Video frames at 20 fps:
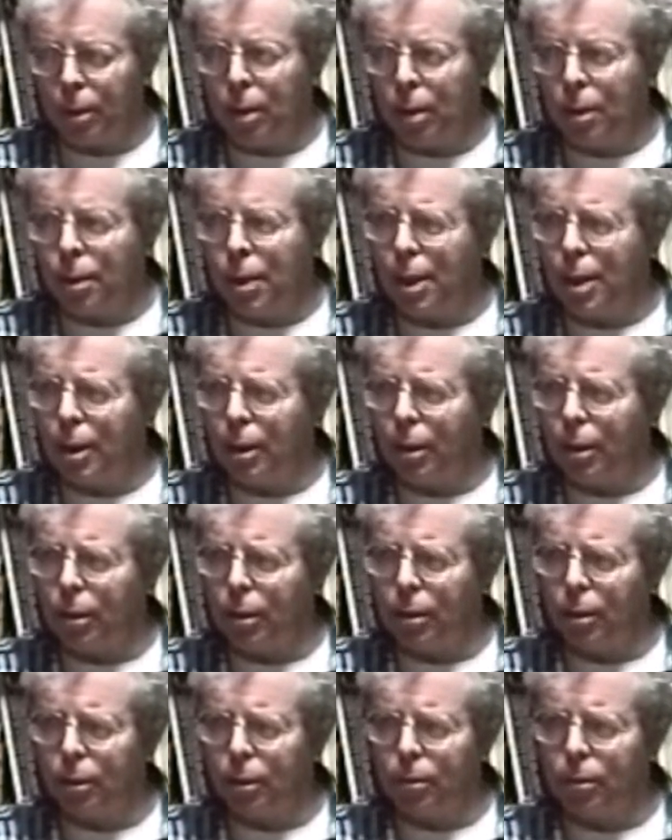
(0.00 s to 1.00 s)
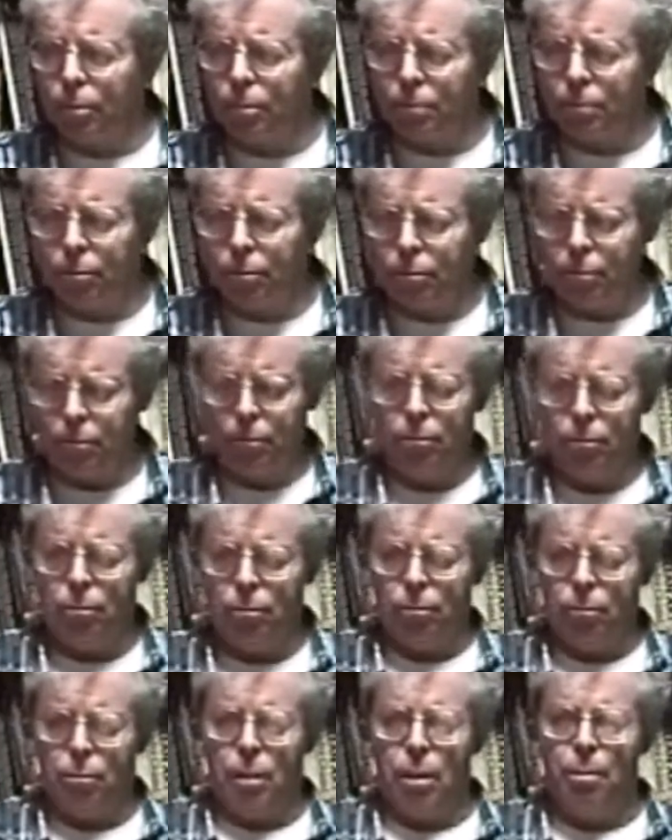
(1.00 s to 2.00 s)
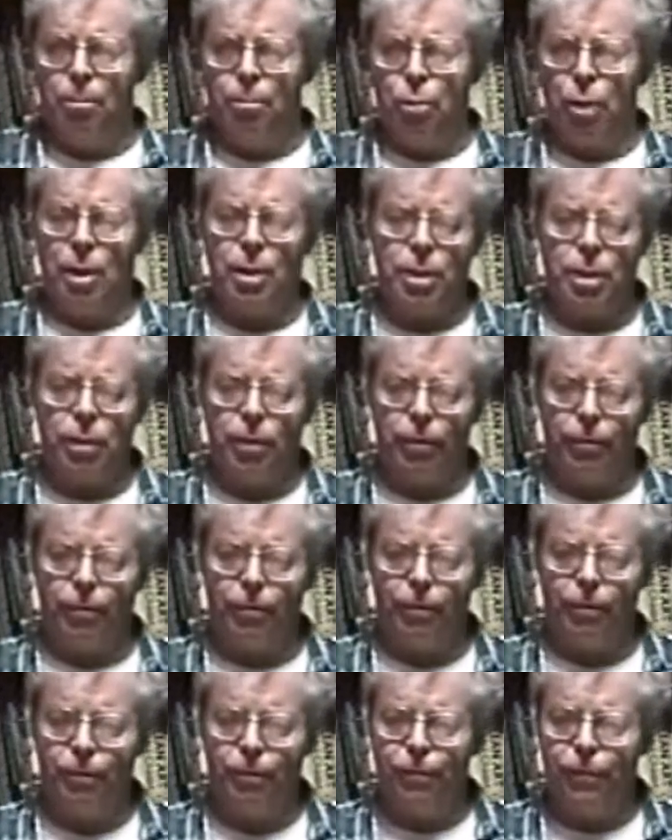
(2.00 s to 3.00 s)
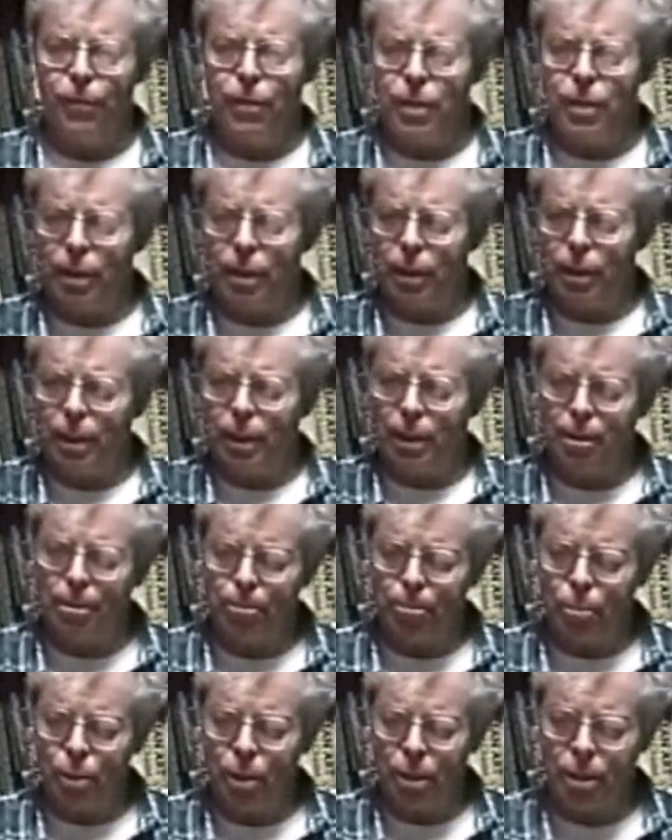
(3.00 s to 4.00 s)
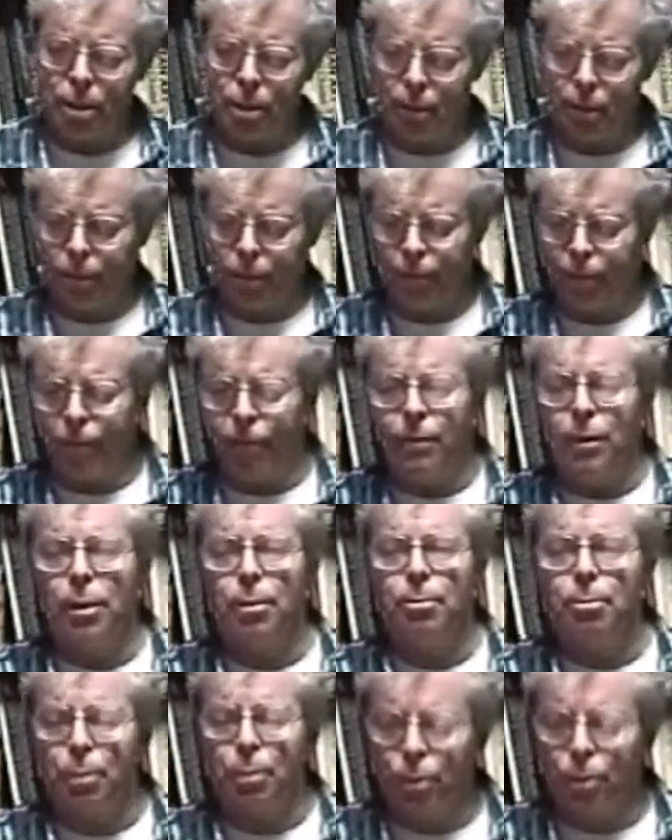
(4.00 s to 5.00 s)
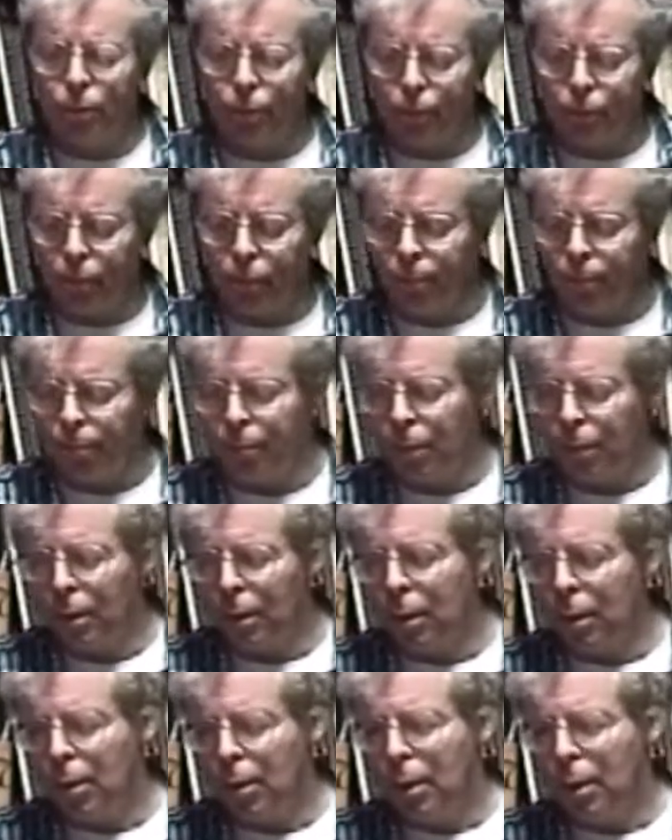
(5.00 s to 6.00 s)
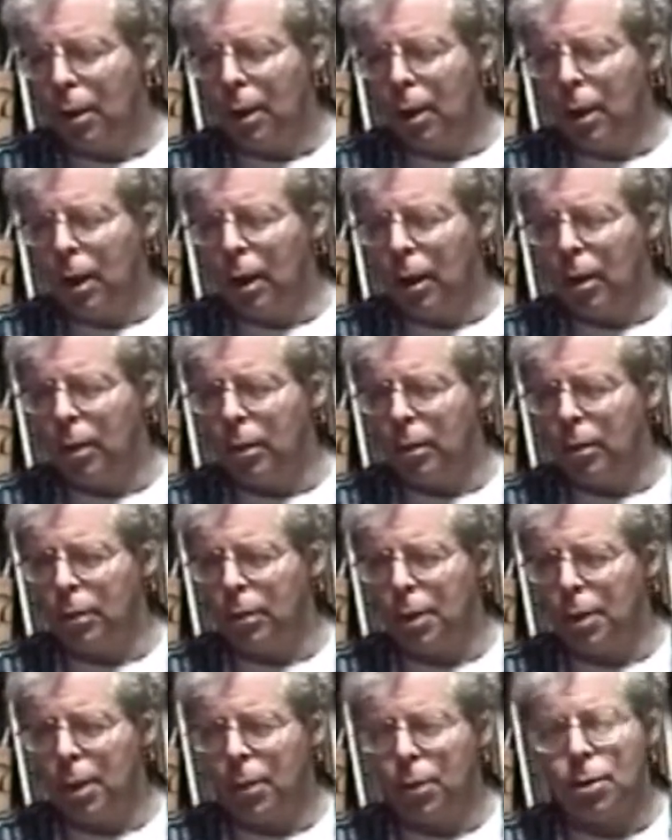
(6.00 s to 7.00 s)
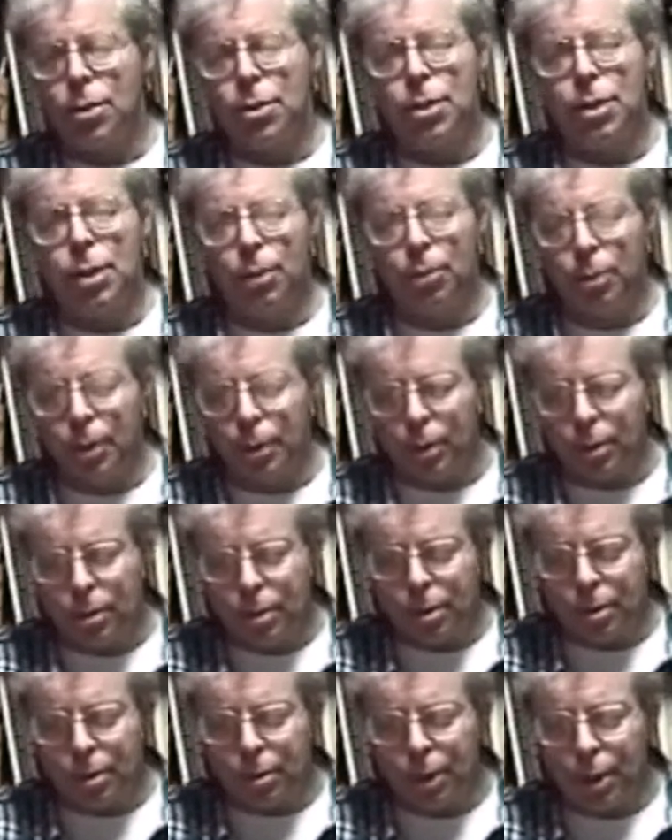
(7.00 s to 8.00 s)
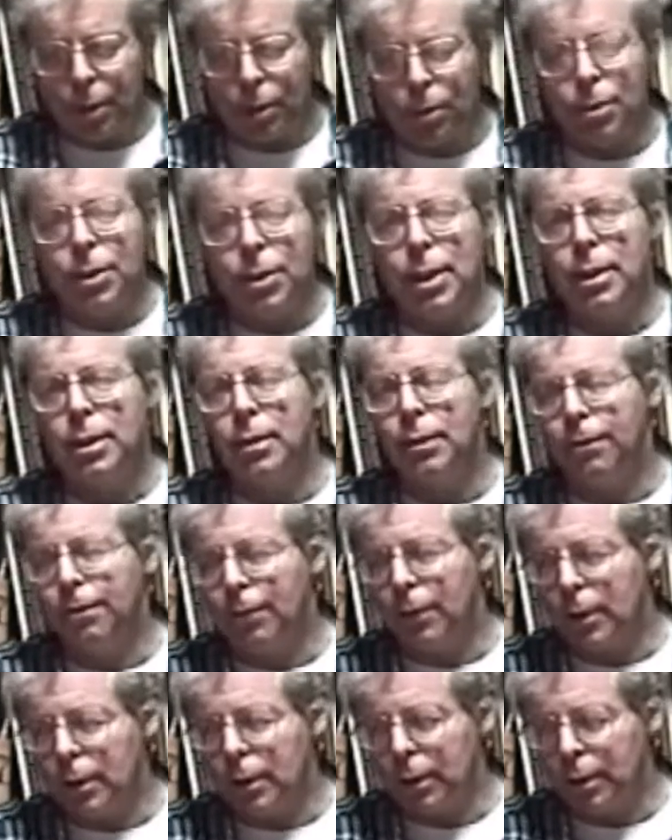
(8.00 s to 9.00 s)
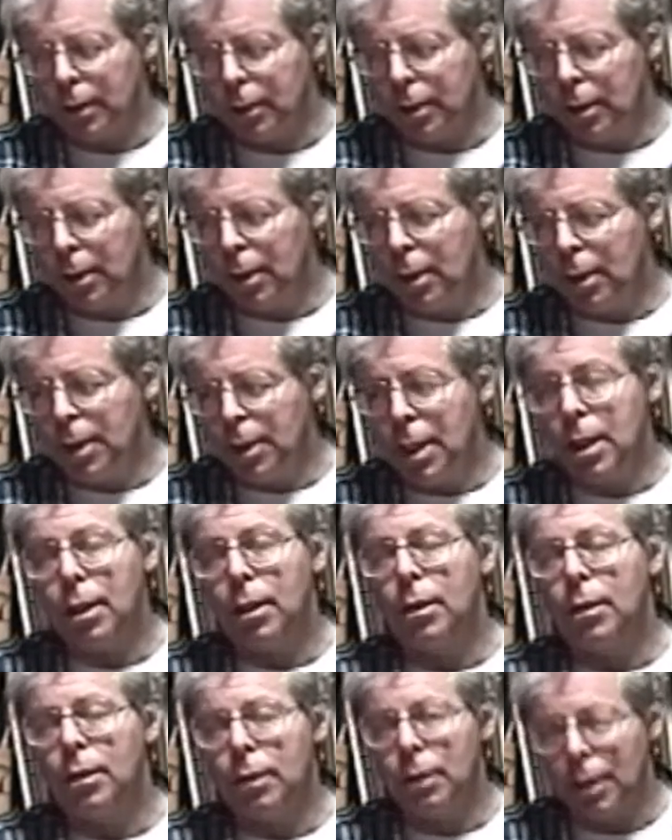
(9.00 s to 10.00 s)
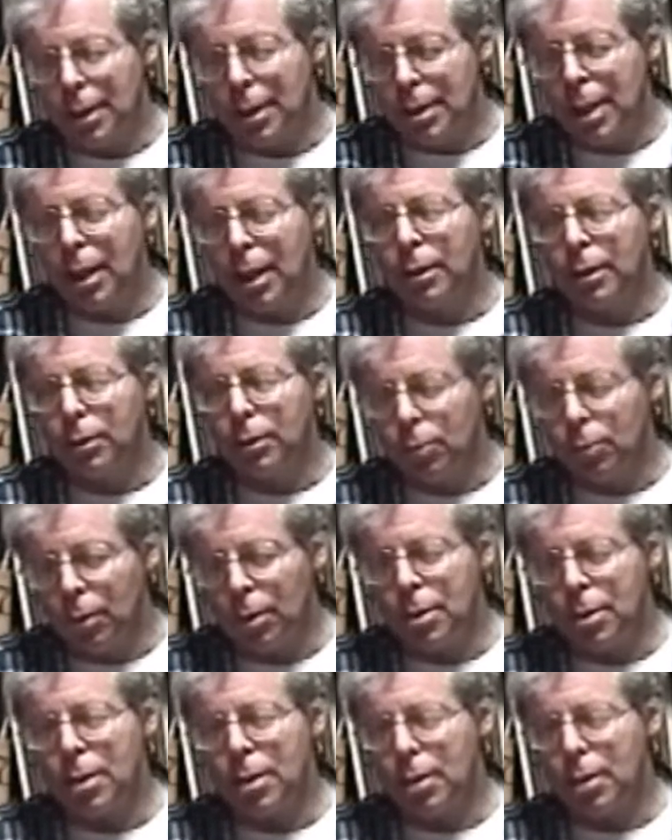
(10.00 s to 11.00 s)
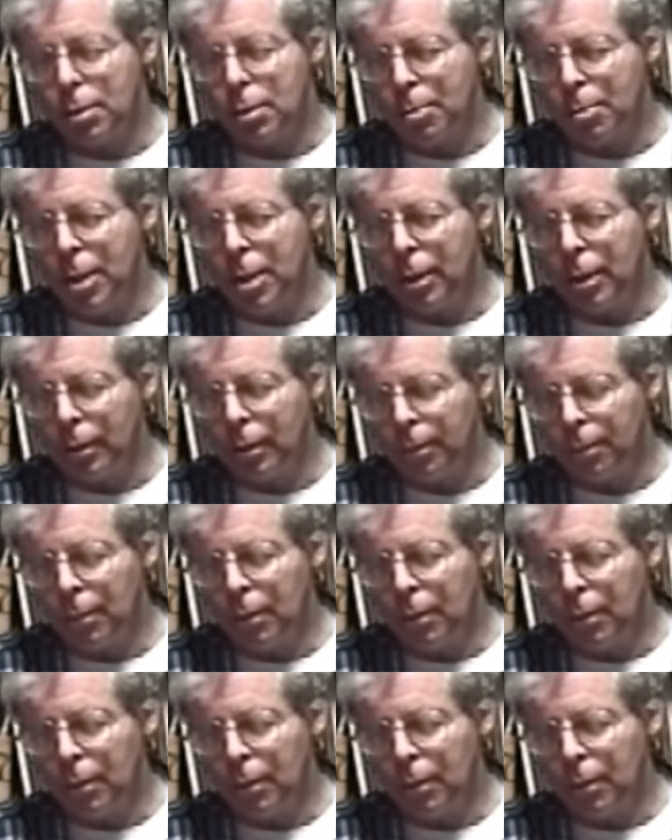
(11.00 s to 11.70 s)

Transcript: They are impressive, physically impressive, if not beautiful. They are serious, they are dignified. They are Italian Renaissance men.